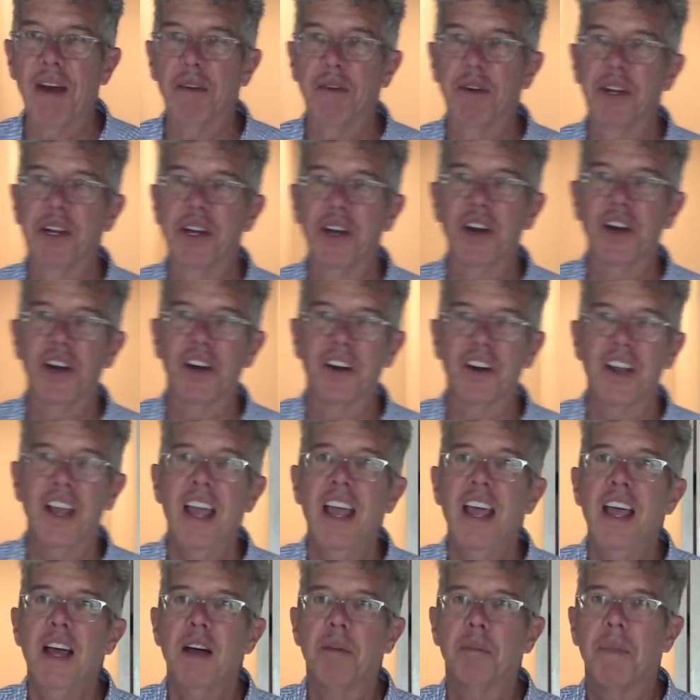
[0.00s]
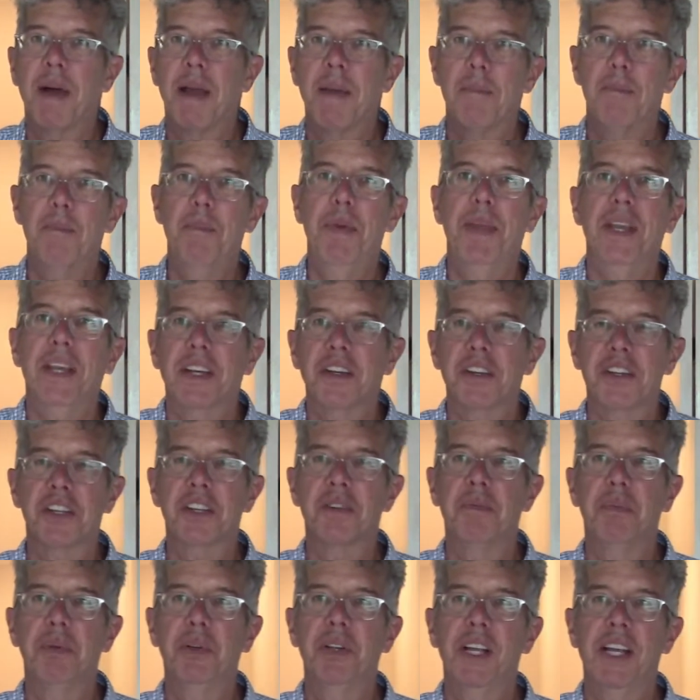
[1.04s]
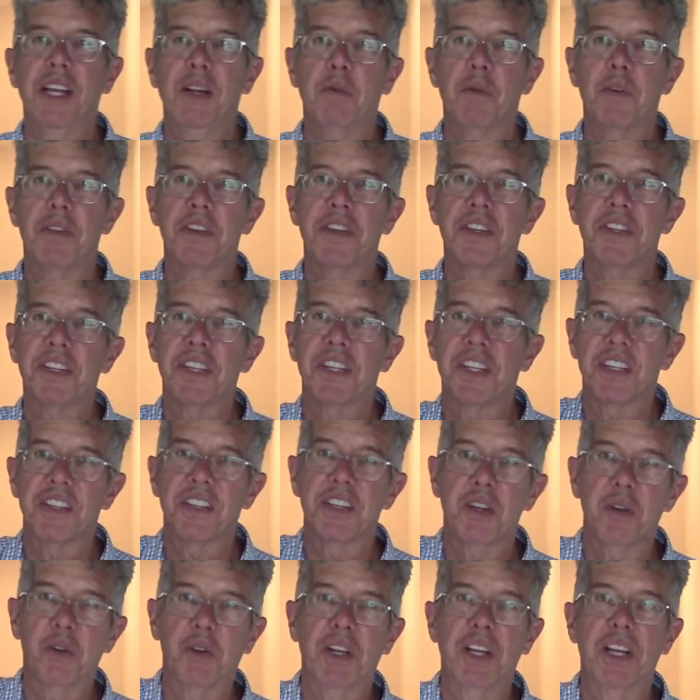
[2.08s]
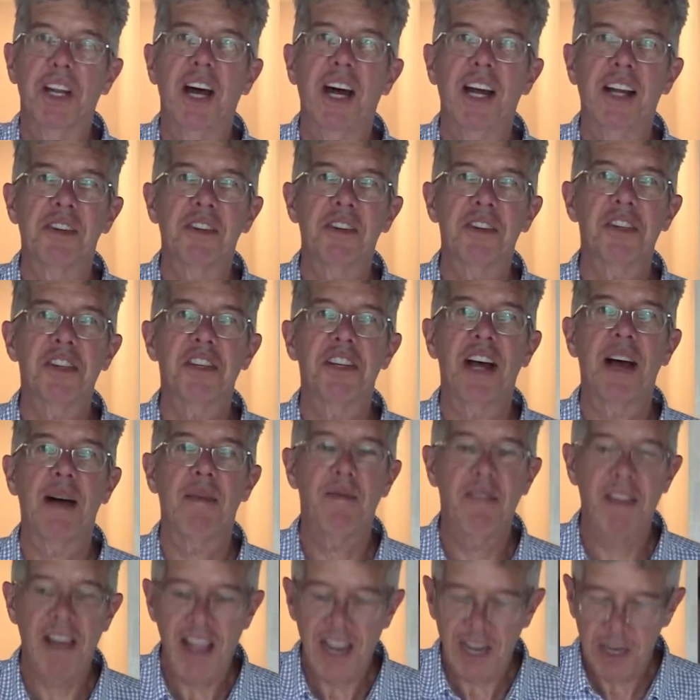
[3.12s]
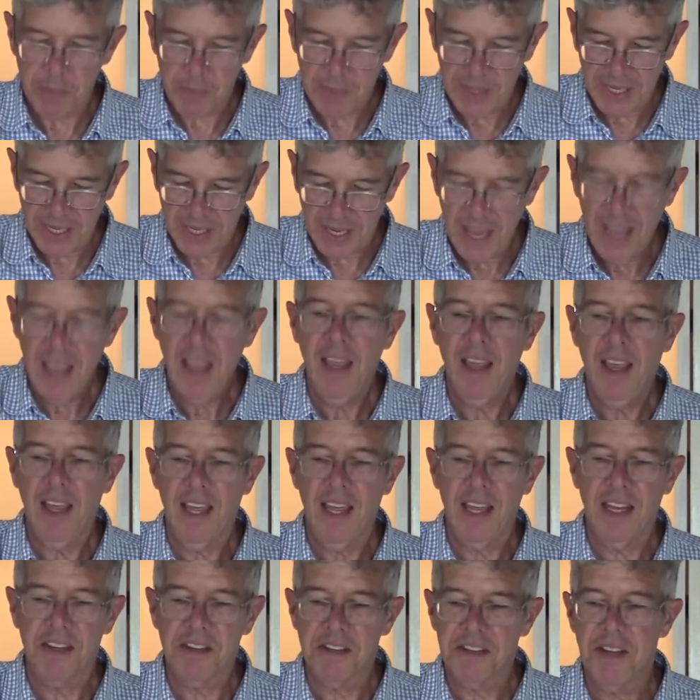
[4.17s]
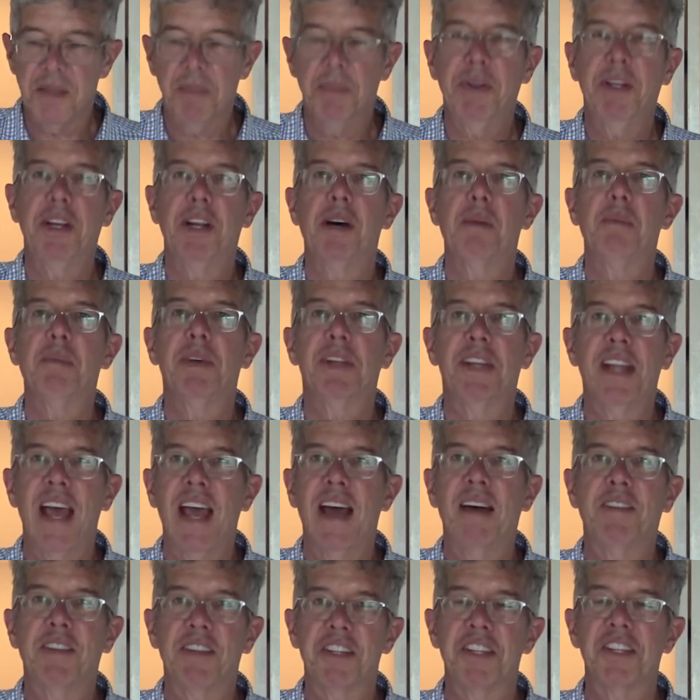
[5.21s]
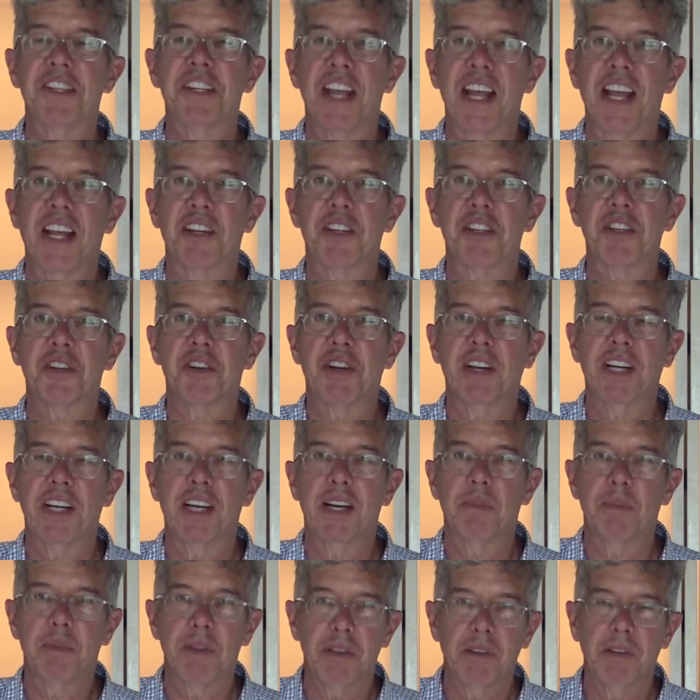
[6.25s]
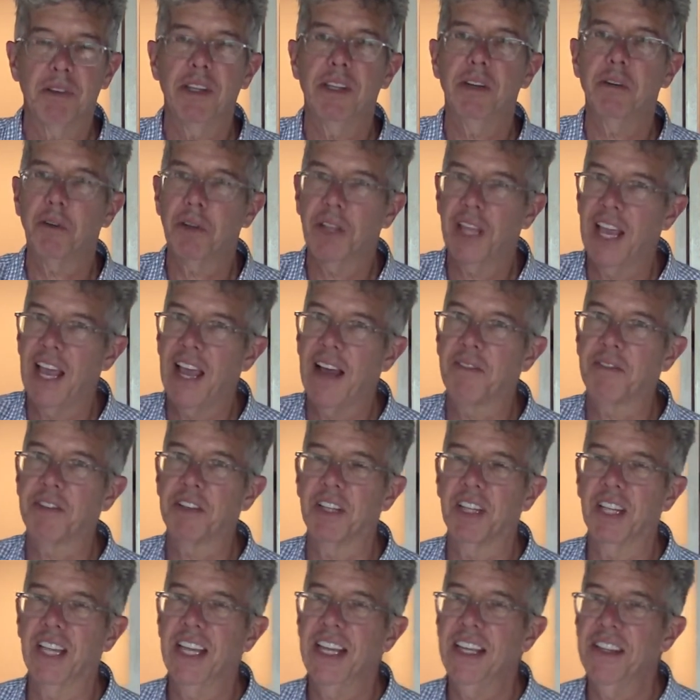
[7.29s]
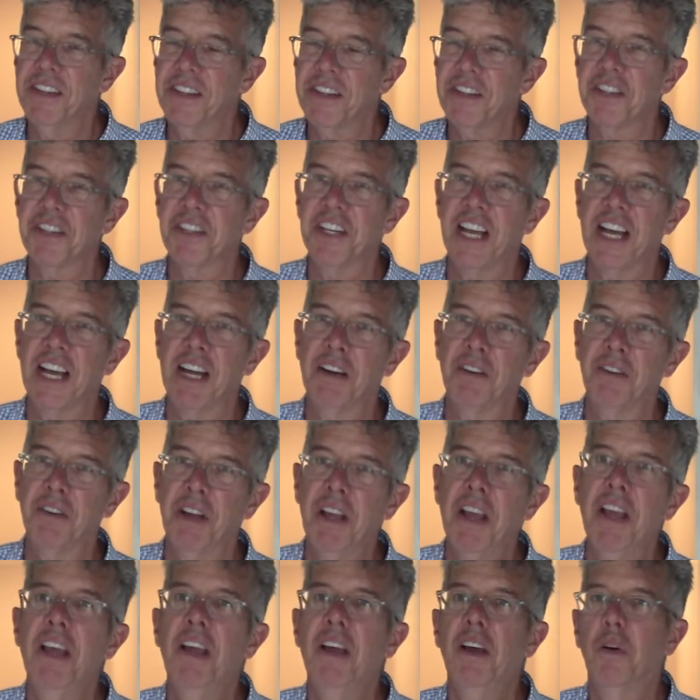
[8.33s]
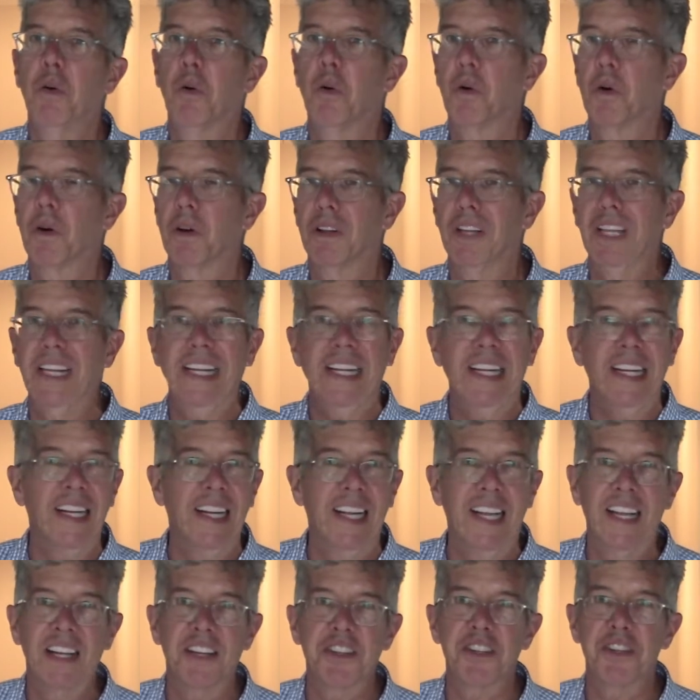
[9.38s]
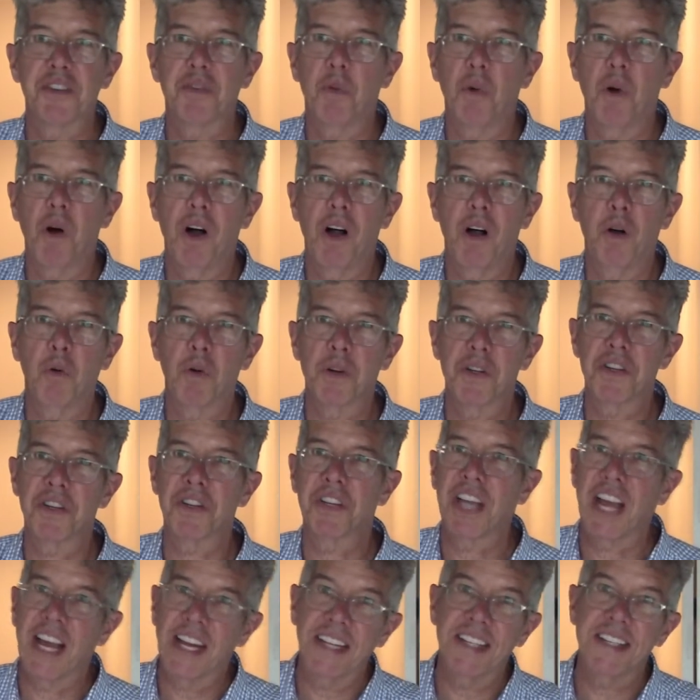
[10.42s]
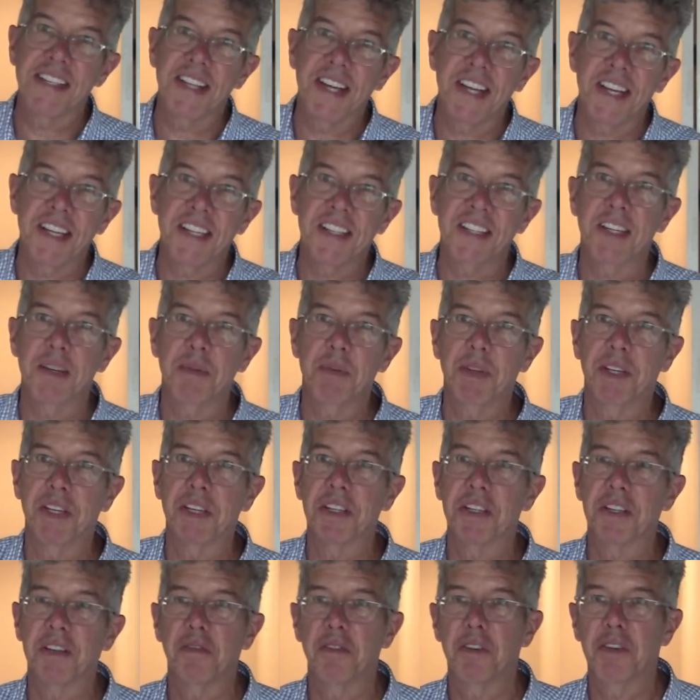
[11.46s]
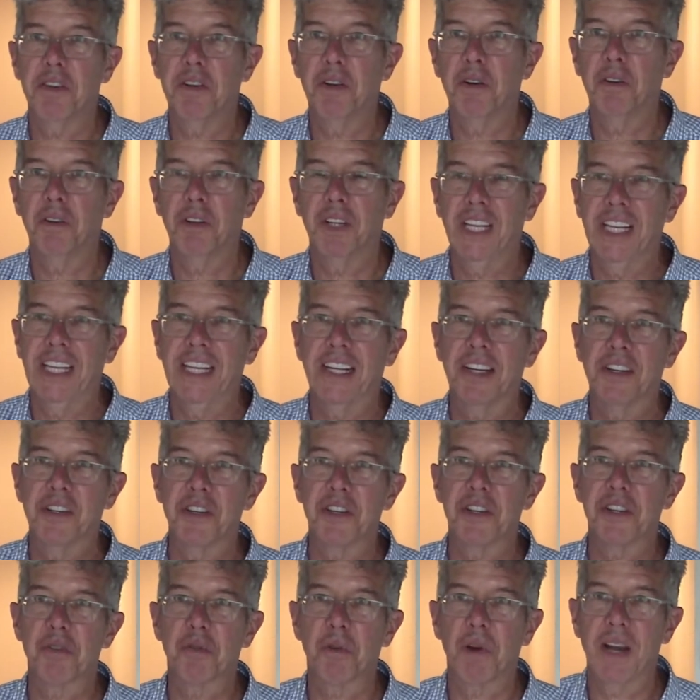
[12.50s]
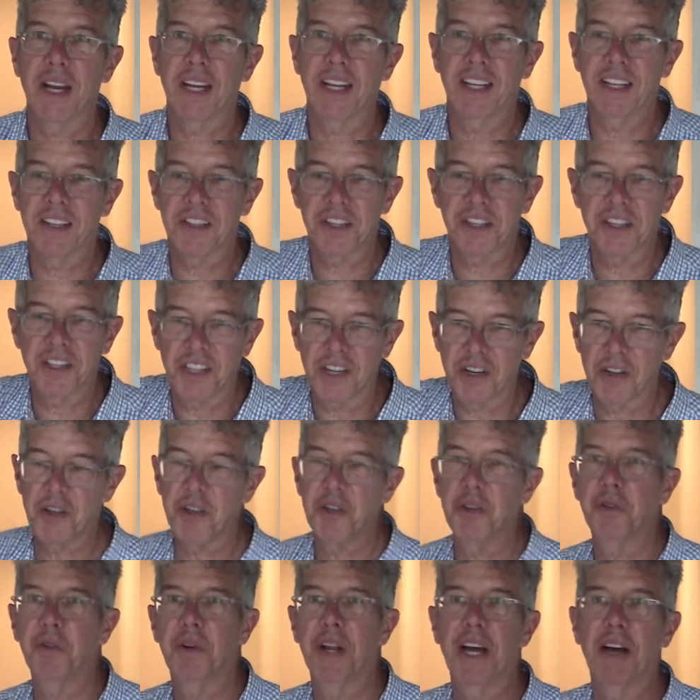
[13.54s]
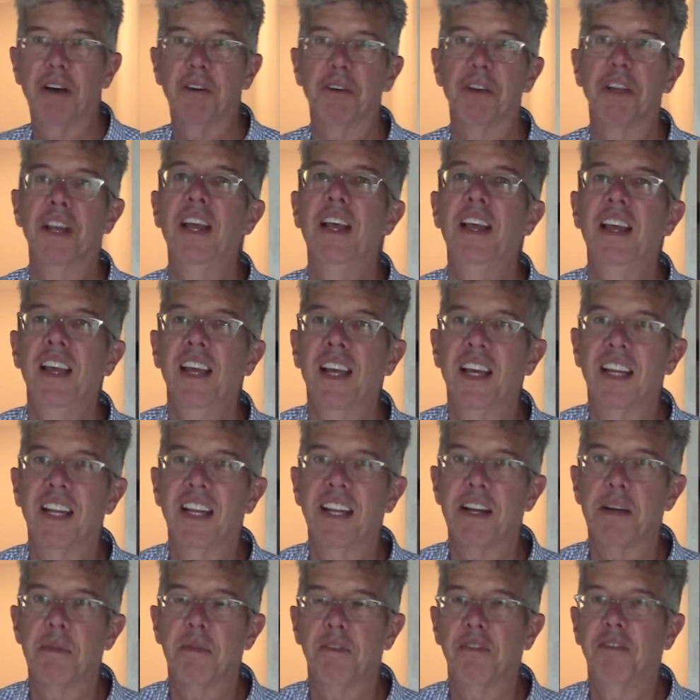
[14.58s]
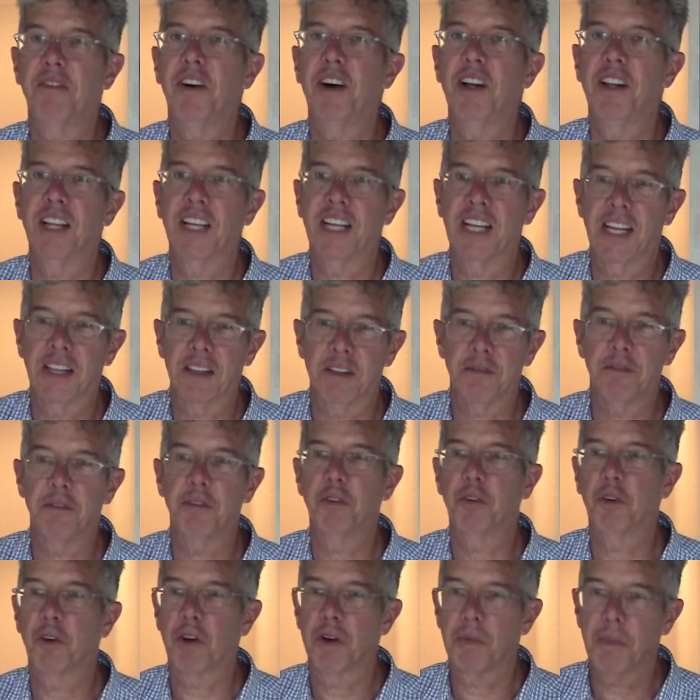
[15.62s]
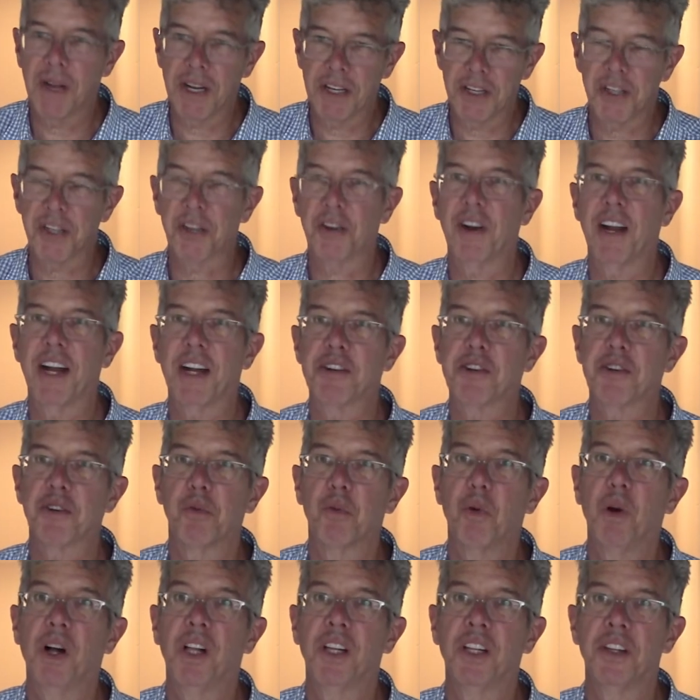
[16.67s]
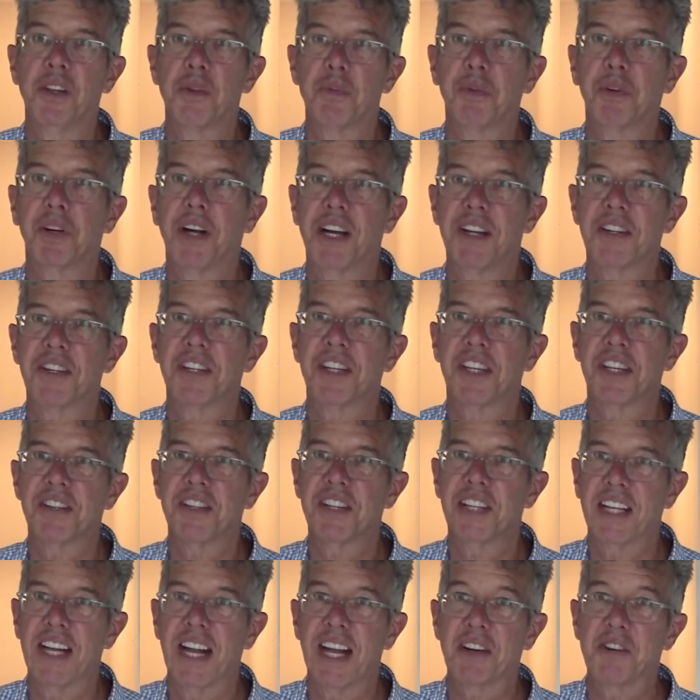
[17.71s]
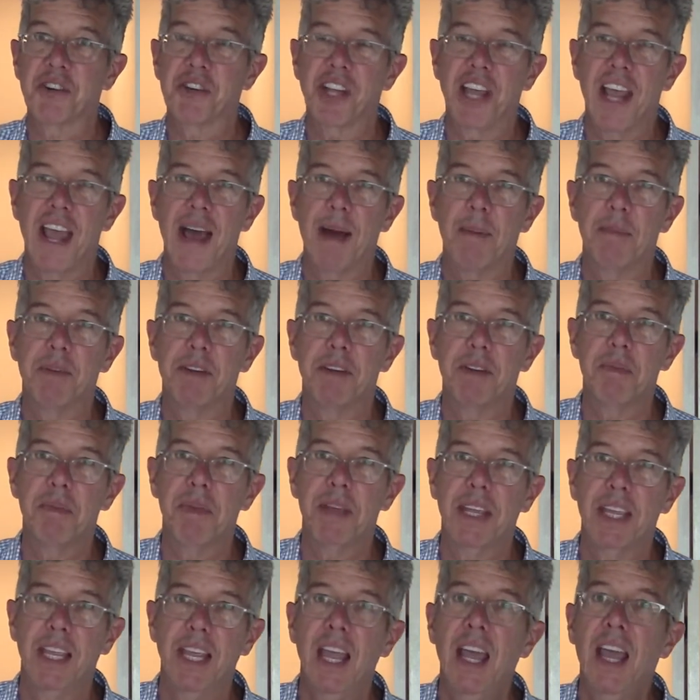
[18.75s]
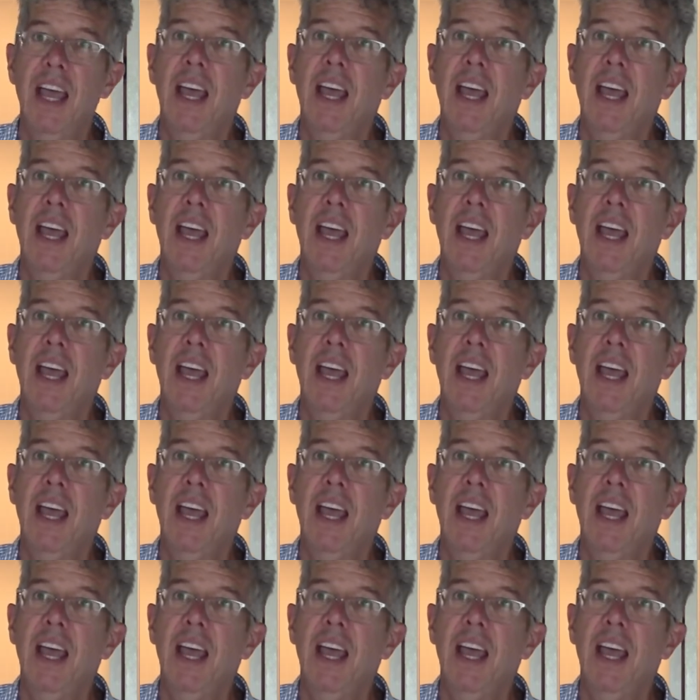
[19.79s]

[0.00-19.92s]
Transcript: regard. My biggest complaint with this is you cannot just stop vacuuming and tip it up and have it stand straight up. You literally have to lay this down or lean it against a wall, which is kind of dicey because if you don't lean it just right, it's going to shoot out and end up falling on the floor and might scratch your wall in the process. That actually happened to me.